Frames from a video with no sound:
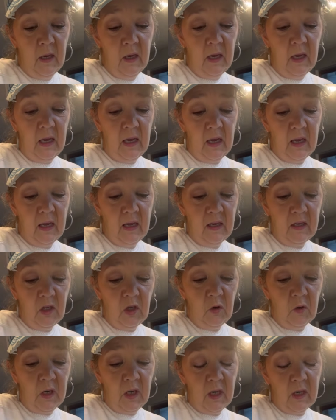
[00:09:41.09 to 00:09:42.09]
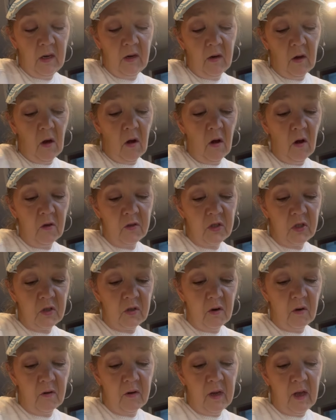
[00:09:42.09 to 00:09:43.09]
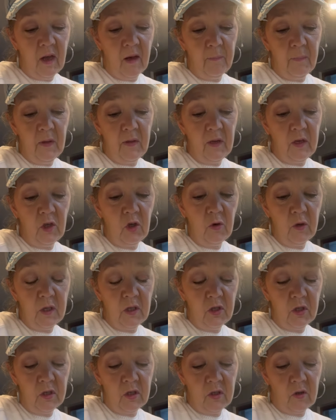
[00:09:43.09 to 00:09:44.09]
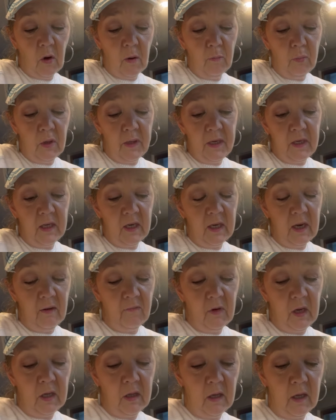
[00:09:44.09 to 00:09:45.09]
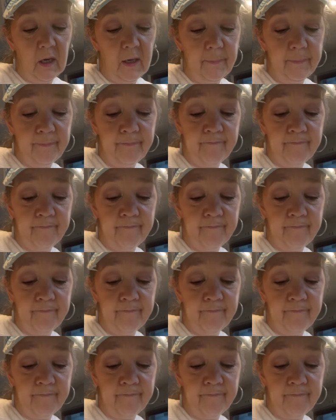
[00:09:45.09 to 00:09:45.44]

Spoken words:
and you can get it all stirred up, and then you can just start blending everything.